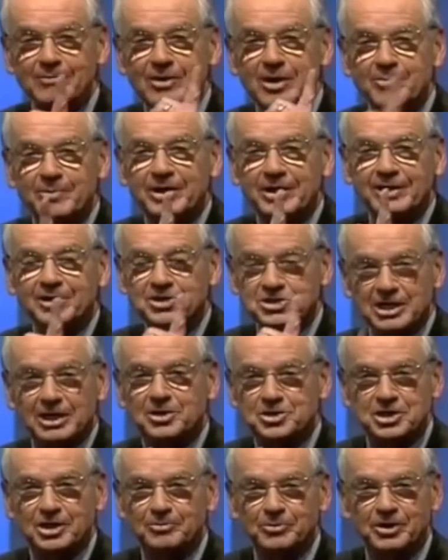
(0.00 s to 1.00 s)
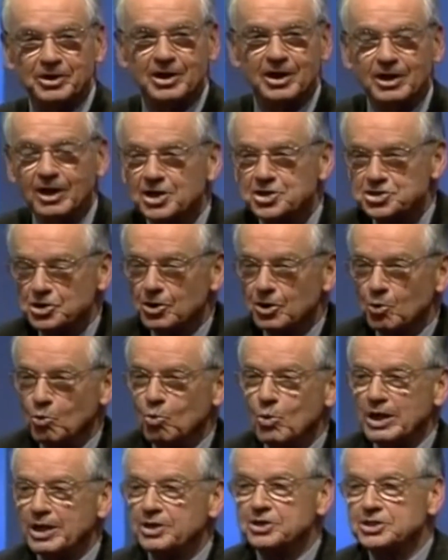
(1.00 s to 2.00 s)
let me tell you something. Unless you're
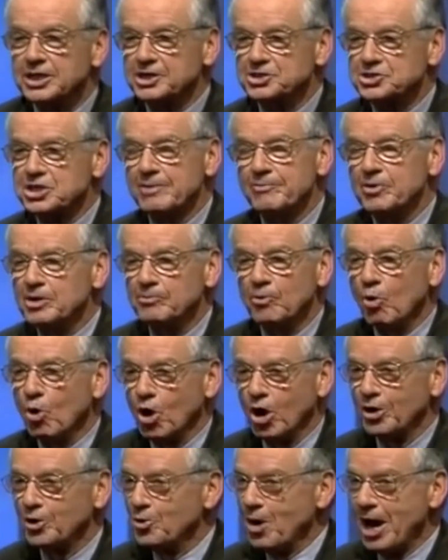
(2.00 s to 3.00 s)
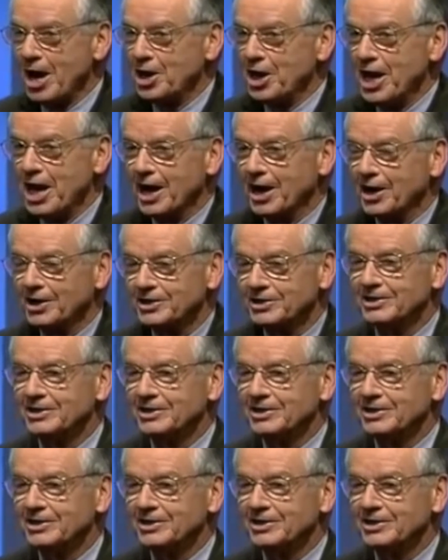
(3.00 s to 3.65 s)
willing to take step number one right now,